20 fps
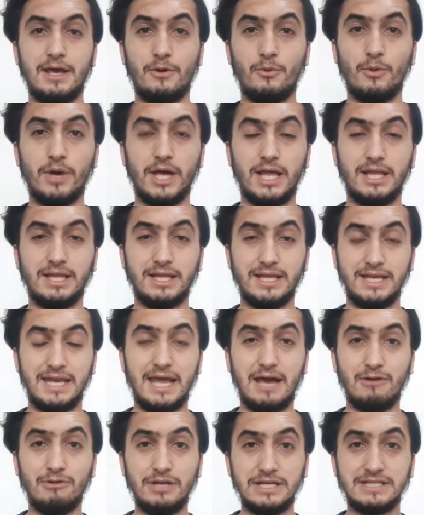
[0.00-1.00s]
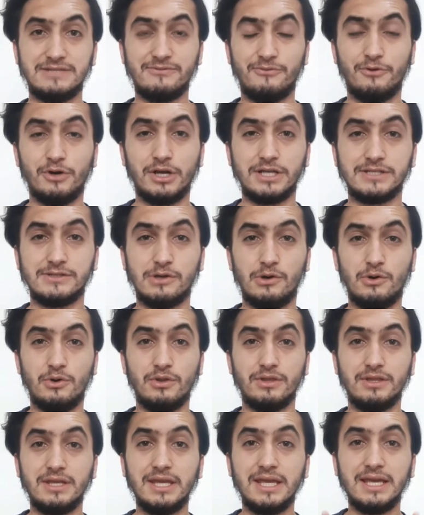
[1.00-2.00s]
Well, now let's focus
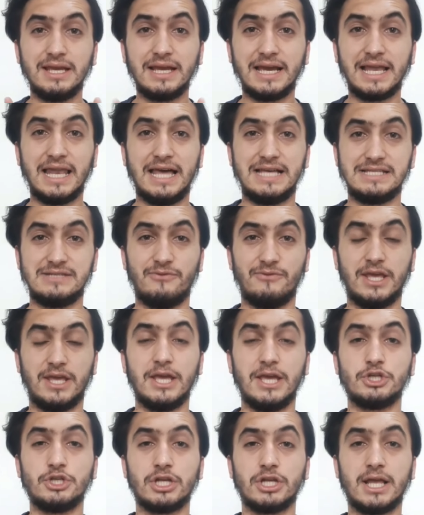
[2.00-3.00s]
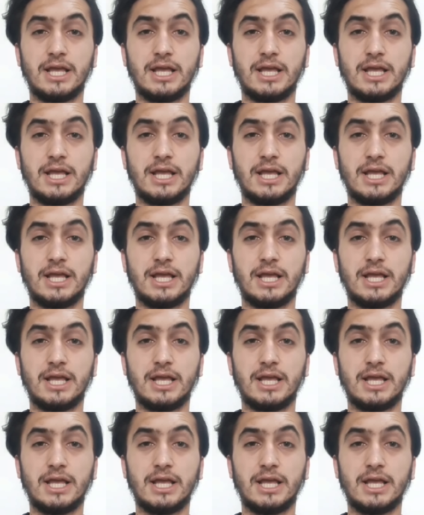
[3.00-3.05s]
on the classification.